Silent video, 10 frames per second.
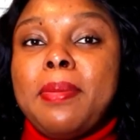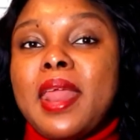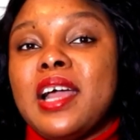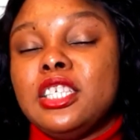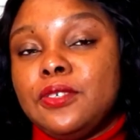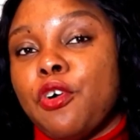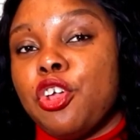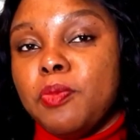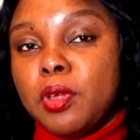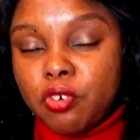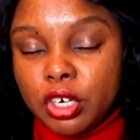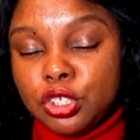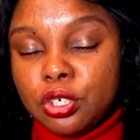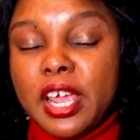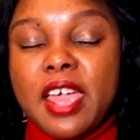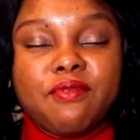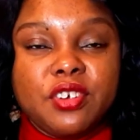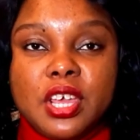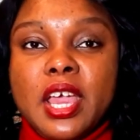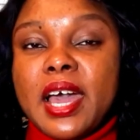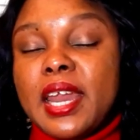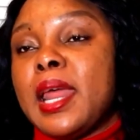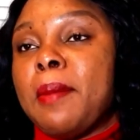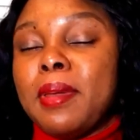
plans for immigration every year canada